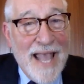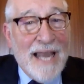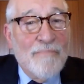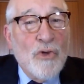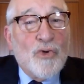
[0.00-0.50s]
they
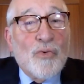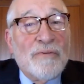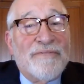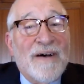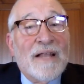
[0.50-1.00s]
had a
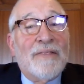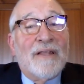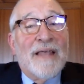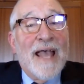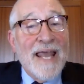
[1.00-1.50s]
mutual fund
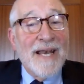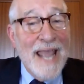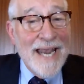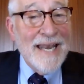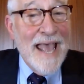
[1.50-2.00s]
that they had an
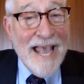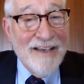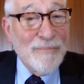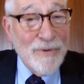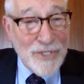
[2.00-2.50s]

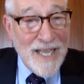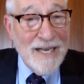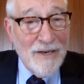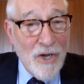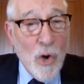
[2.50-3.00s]

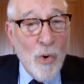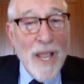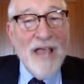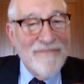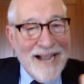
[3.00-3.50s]
8.5%
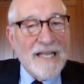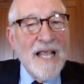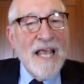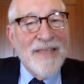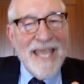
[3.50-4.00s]
load. In fact,
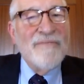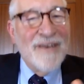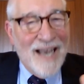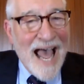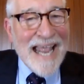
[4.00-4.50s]
they
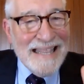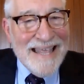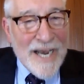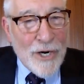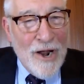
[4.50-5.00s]
even lied
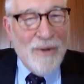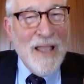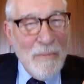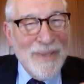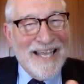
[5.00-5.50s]
there
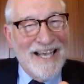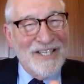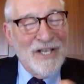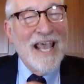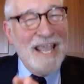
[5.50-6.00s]

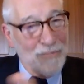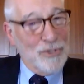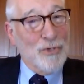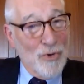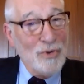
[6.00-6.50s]
because it
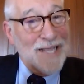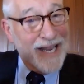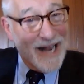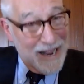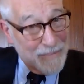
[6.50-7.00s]
was truly
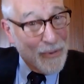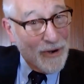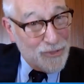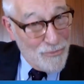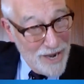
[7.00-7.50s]
a
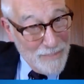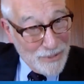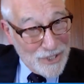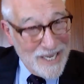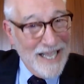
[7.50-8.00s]

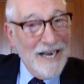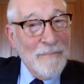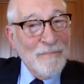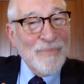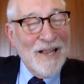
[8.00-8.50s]
9.3%
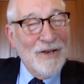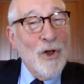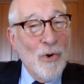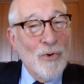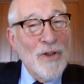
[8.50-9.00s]

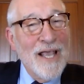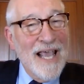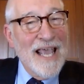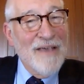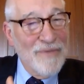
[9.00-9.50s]
load.
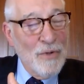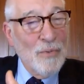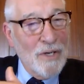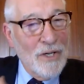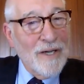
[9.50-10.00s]
If
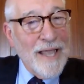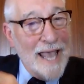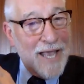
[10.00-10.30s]
you look